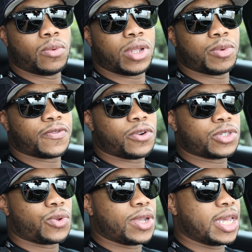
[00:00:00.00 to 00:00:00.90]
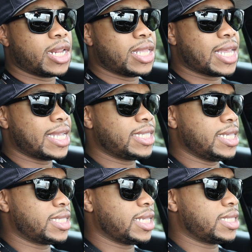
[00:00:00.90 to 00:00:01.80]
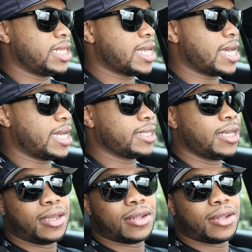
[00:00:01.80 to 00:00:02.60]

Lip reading: when it was first created in 1969.